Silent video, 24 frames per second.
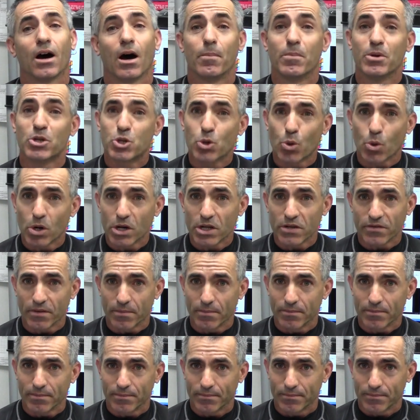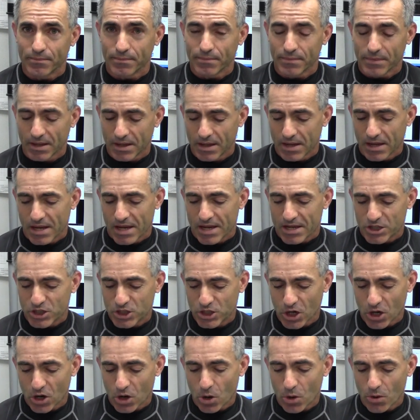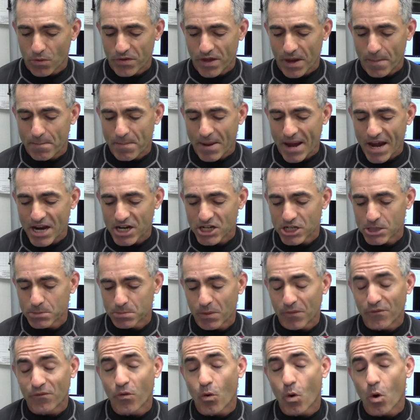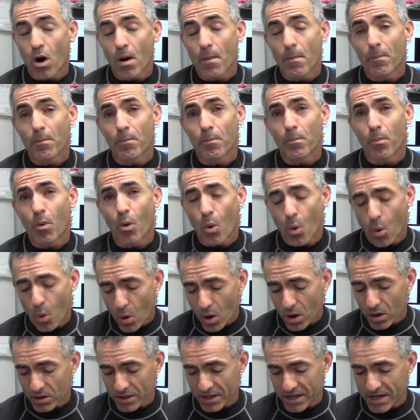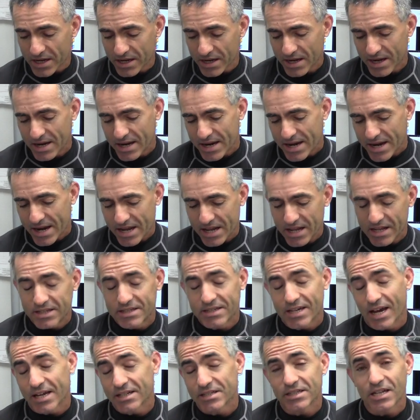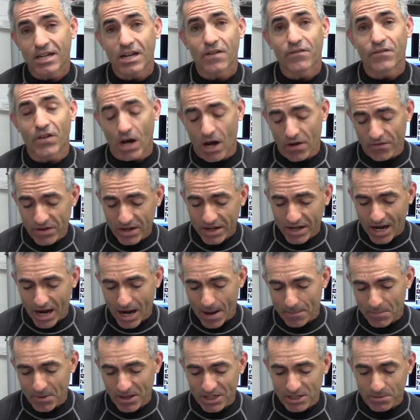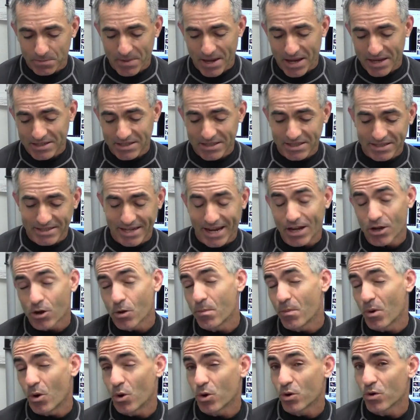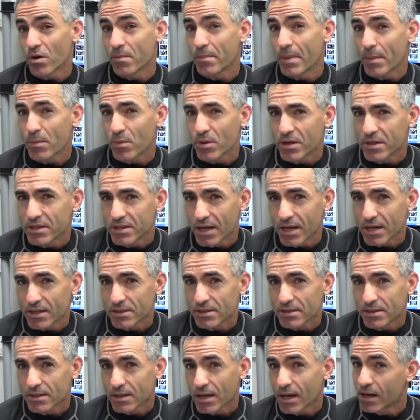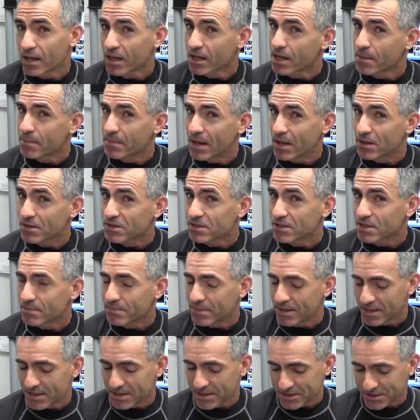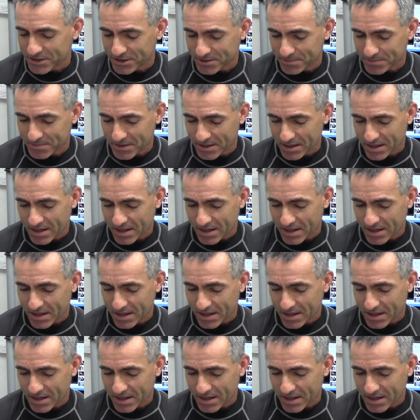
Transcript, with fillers: a majority of them, show that patients perform poorly in testing involving complex mazes, psychomotor, and memory tests, kind of like a mouse in a maze.